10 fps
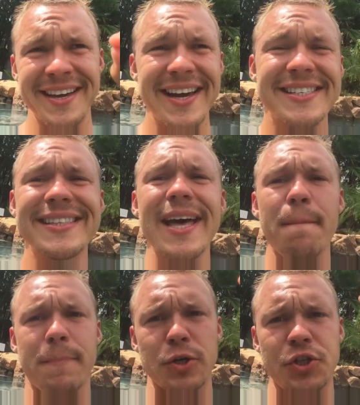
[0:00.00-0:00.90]
it's
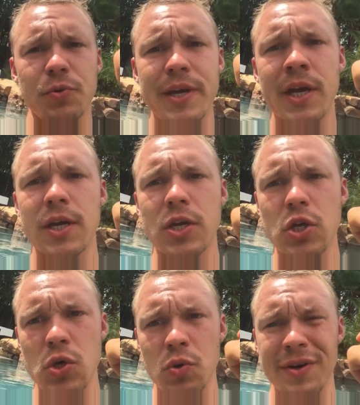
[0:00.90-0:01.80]
them pursuing
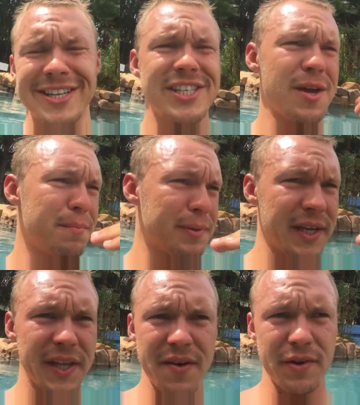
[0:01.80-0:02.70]
you. It's a
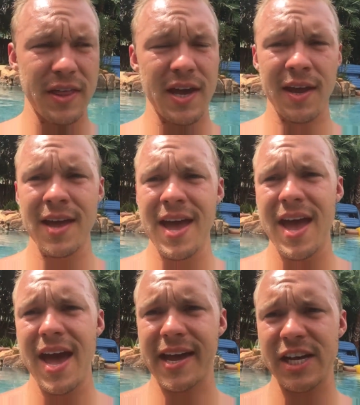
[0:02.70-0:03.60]
completely different thing.
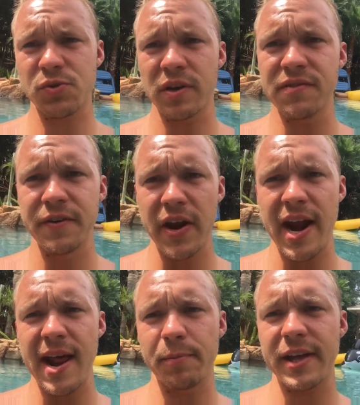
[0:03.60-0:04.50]
And guess what? He filled
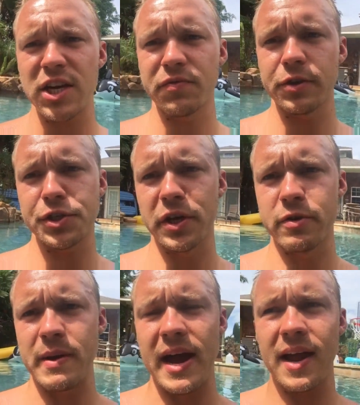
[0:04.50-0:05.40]
out an application for a
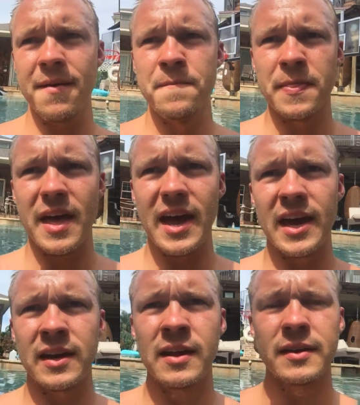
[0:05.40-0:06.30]
silver pack.
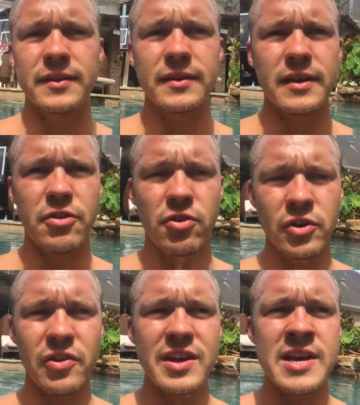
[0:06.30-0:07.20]
And as
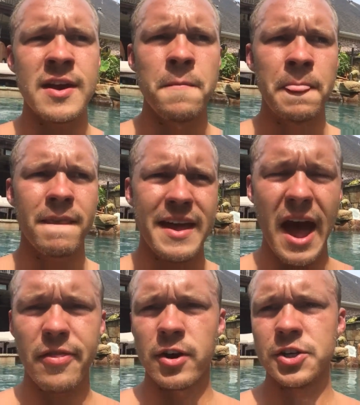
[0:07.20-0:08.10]
soon as he
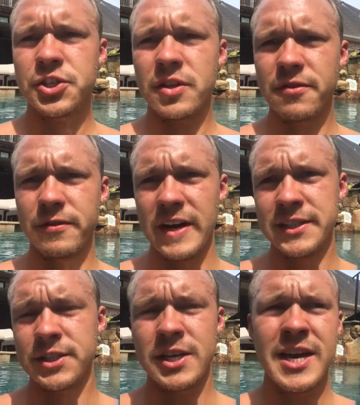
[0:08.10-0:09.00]
gathers the
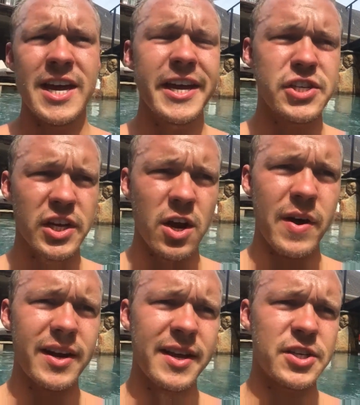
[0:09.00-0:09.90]
funds, he's gonna go
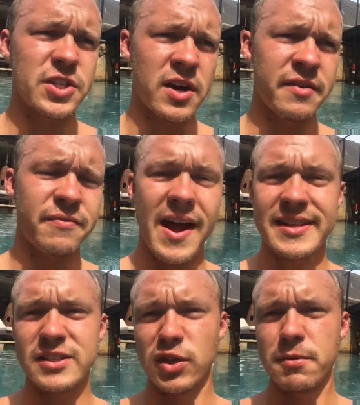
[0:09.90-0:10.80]
ahead and get started. In
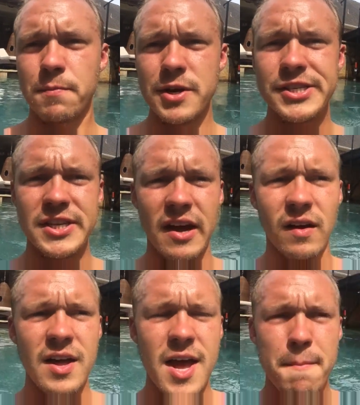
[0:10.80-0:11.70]
fact, I told him to
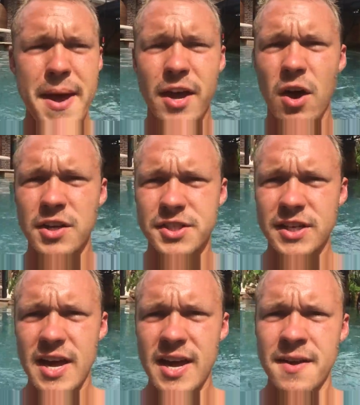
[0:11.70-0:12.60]
pre-sell, make calls
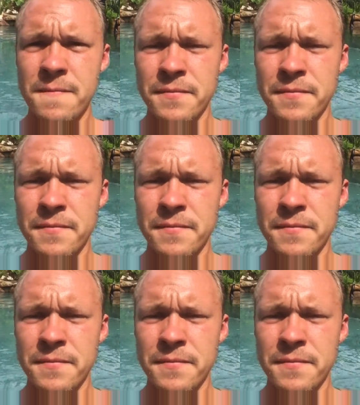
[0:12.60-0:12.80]
today,